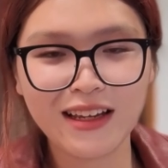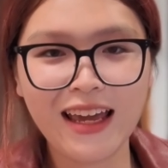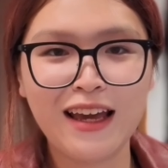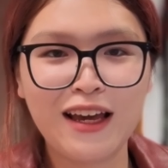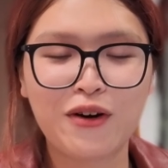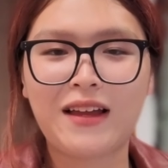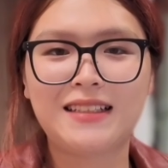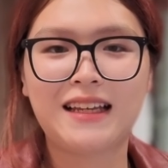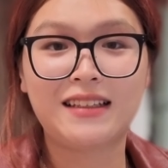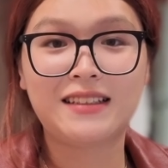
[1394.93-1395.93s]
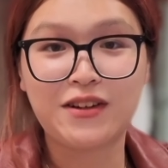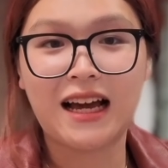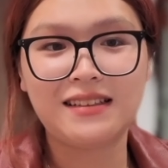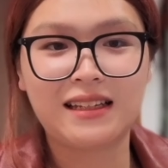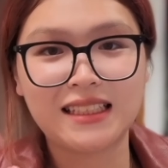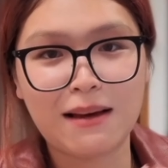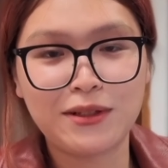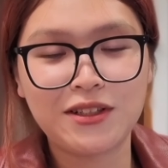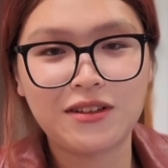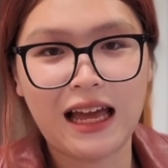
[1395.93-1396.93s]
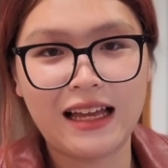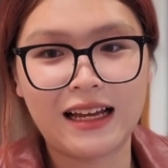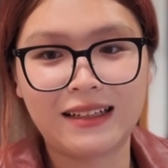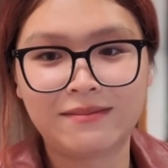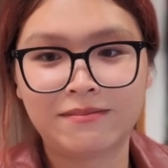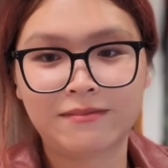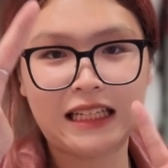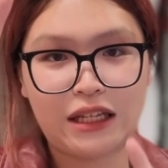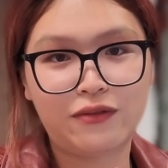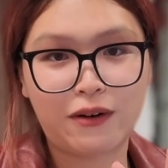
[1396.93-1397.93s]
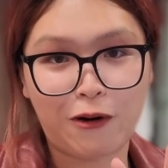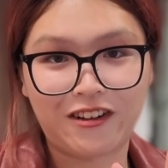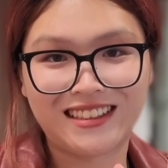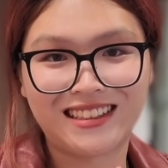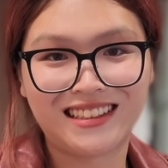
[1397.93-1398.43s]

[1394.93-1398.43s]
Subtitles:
Okay, with that said, see you guys in the next episode, and stay tuned for more.